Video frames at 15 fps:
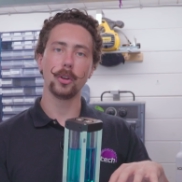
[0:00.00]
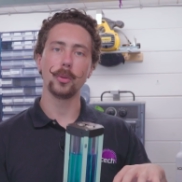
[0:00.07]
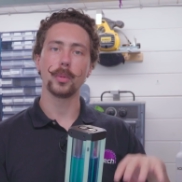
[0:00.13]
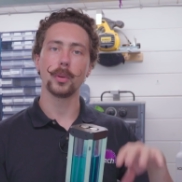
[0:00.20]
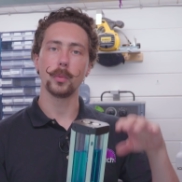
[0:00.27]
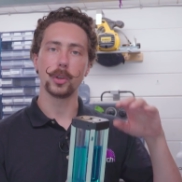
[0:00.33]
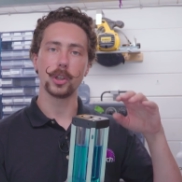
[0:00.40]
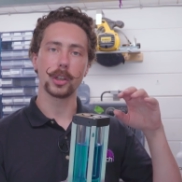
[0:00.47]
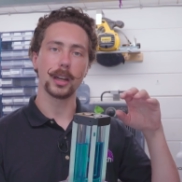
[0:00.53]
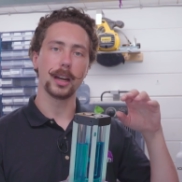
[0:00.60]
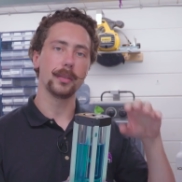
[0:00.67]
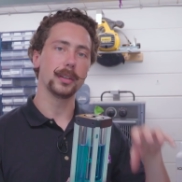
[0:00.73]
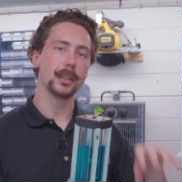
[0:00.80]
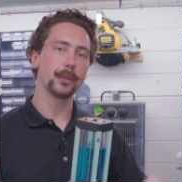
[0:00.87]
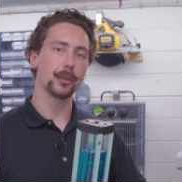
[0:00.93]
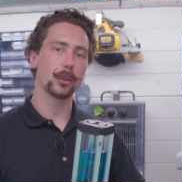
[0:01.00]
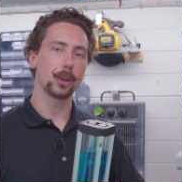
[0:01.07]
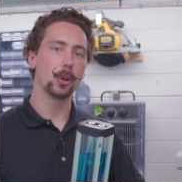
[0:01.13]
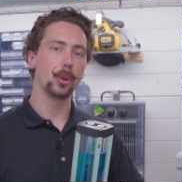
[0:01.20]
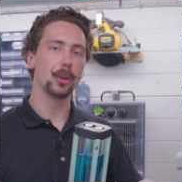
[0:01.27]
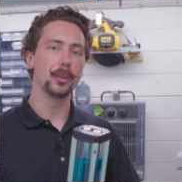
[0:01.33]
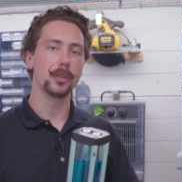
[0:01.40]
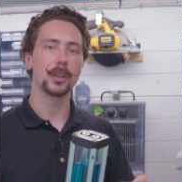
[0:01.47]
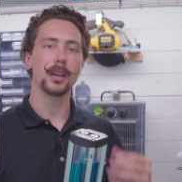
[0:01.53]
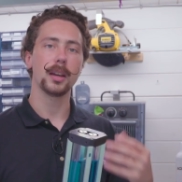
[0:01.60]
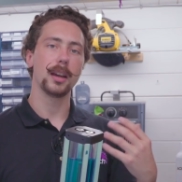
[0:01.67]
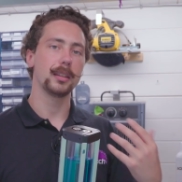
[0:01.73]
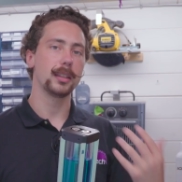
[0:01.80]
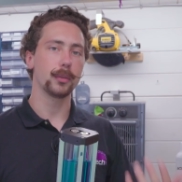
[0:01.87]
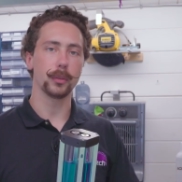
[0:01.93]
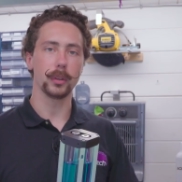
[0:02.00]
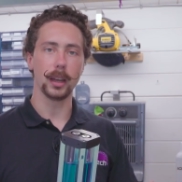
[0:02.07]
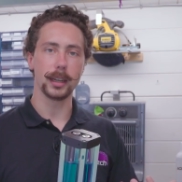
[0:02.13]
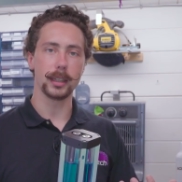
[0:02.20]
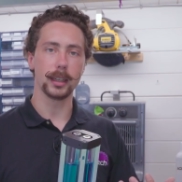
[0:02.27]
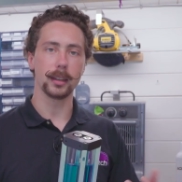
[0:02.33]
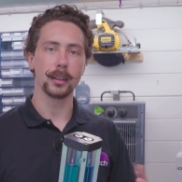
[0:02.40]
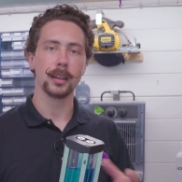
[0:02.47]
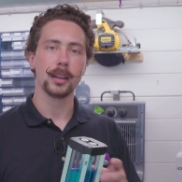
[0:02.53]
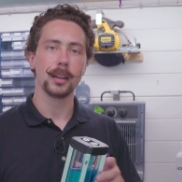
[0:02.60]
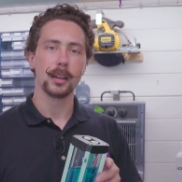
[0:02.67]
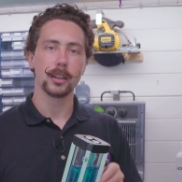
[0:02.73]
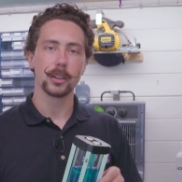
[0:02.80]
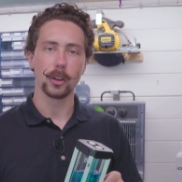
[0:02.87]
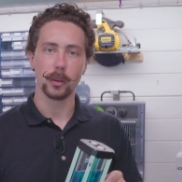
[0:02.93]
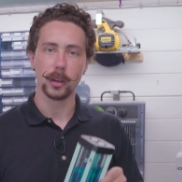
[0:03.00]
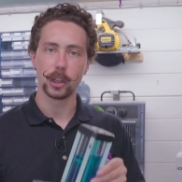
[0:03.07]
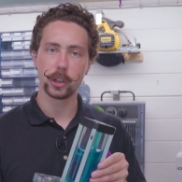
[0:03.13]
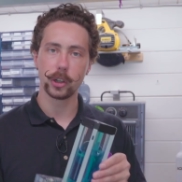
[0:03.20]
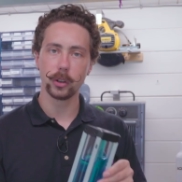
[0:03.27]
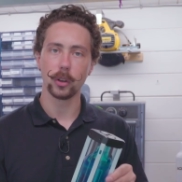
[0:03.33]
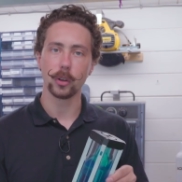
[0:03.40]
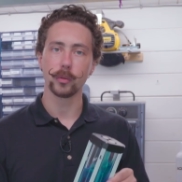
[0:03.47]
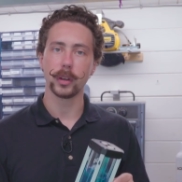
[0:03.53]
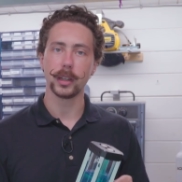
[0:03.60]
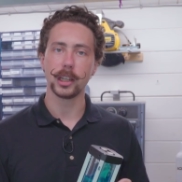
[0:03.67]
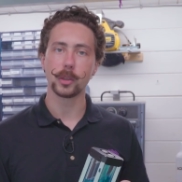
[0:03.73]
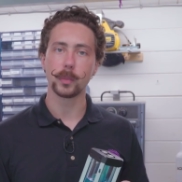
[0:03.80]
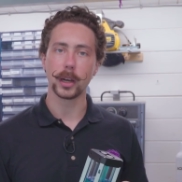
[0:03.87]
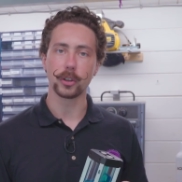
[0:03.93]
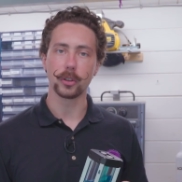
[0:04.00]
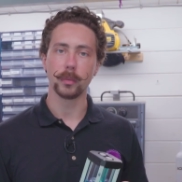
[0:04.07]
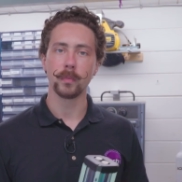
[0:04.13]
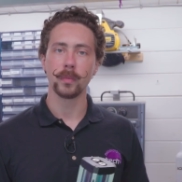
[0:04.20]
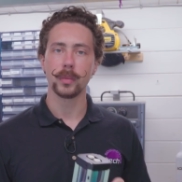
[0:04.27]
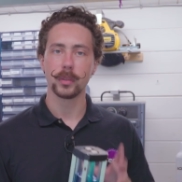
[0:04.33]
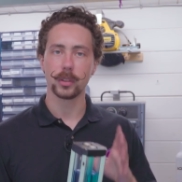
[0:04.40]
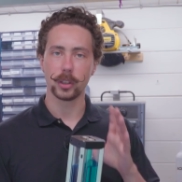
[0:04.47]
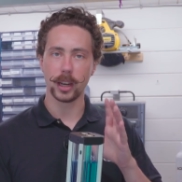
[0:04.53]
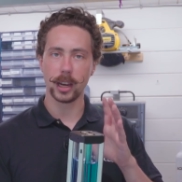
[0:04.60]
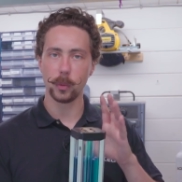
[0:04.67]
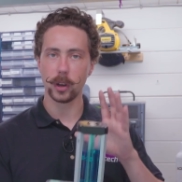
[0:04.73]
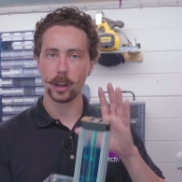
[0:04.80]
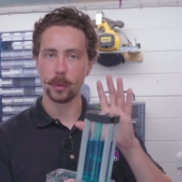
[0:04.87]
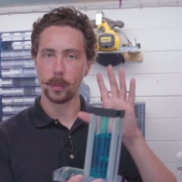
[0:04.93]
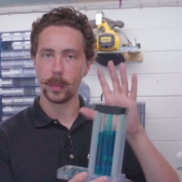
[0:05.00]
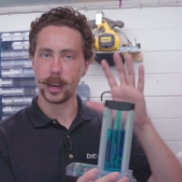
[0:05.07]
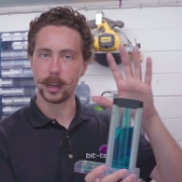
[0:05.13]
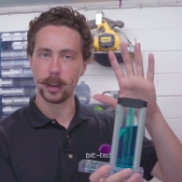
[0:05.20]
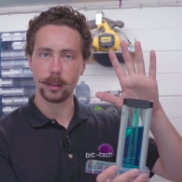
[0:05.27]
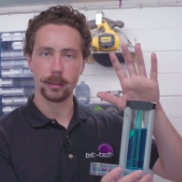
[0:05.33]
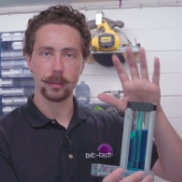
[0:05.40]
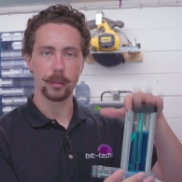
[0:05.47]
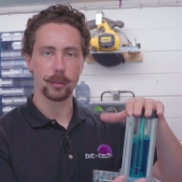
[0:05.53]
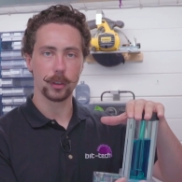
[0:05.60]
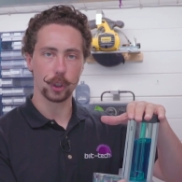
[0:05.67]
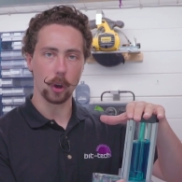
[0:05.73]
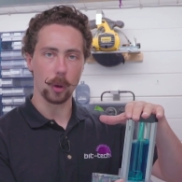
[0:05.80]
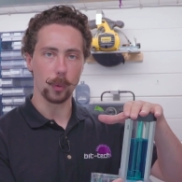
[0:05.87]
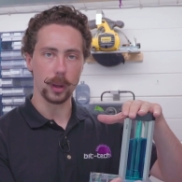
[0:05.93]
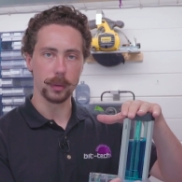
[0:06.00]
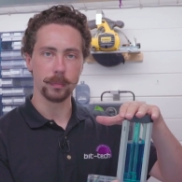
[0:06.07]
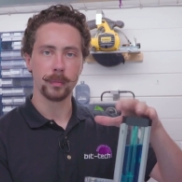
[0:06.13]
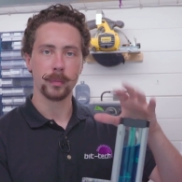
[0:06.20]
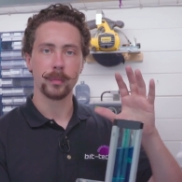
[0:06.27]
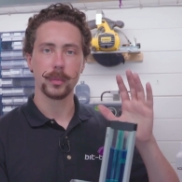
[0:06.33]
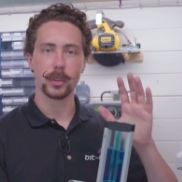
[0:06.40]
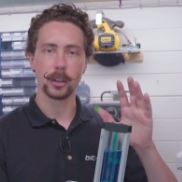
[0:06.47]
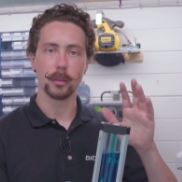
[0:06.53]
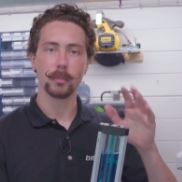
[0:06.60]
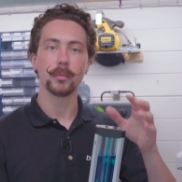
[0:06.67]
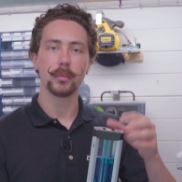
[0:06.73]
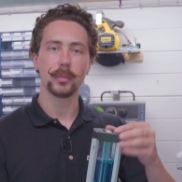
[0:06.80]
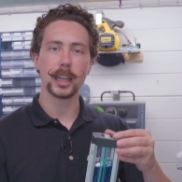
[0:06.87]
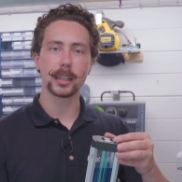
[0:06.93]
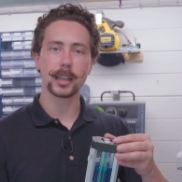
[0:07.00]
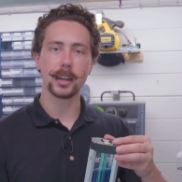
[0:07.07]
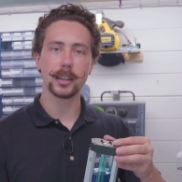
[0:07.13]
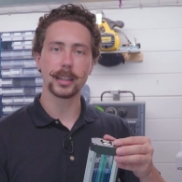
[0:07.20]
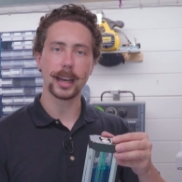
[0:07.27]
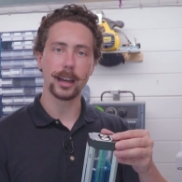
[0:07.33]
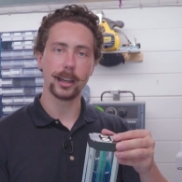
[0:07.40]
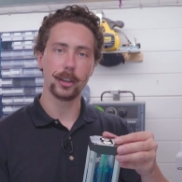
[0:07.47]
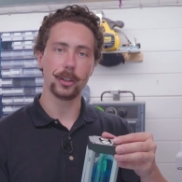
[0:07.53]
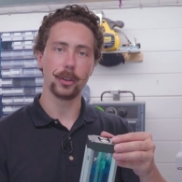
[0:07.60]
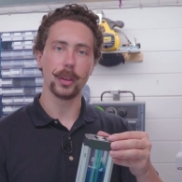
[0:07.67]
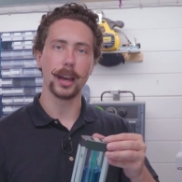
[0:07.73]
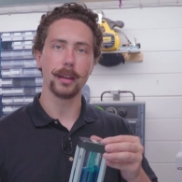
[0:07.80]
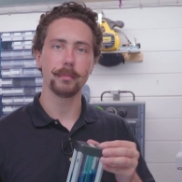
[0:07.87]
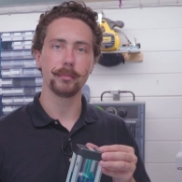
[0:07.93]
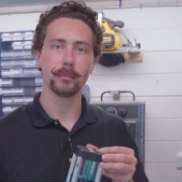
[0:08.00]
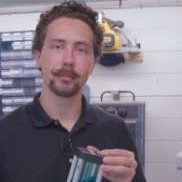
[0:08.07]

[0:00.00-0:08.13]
loop, which is going to have a different coolant and different lighting. So it should look really special. Today we're going to be making the top one. So let's get into how you do that.